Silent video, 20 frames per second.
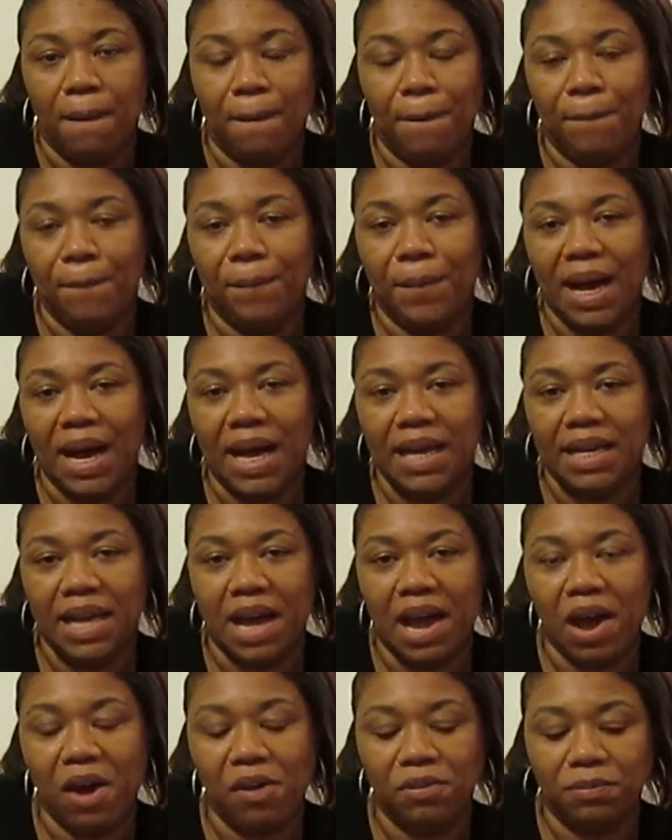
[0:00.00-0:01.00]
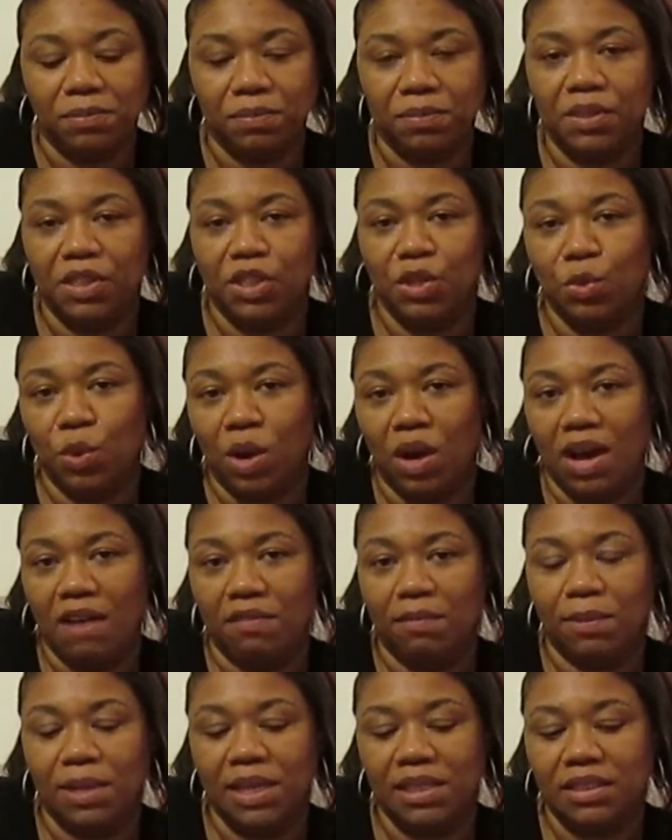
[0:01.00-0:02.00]
Bye now, and you all have
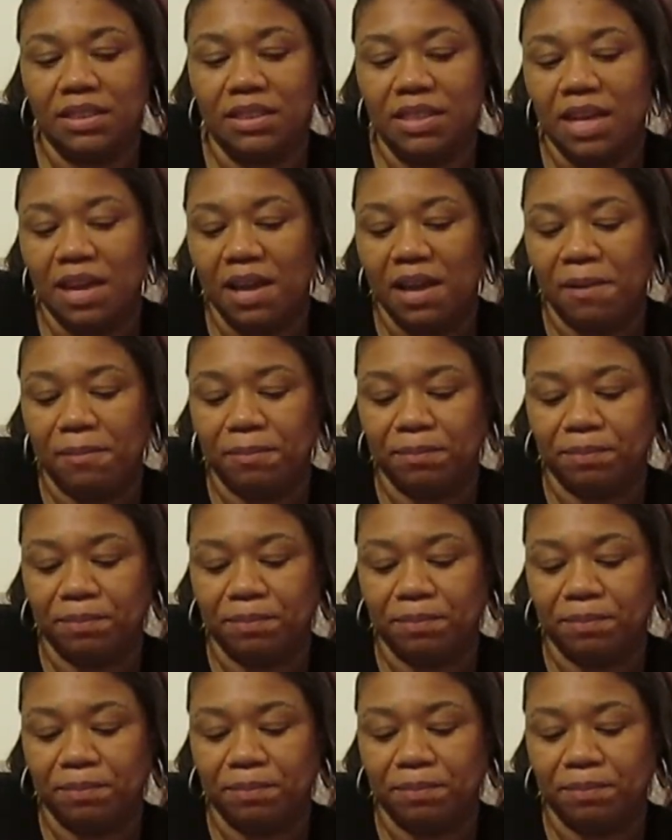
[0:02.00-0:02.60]
a blessed day.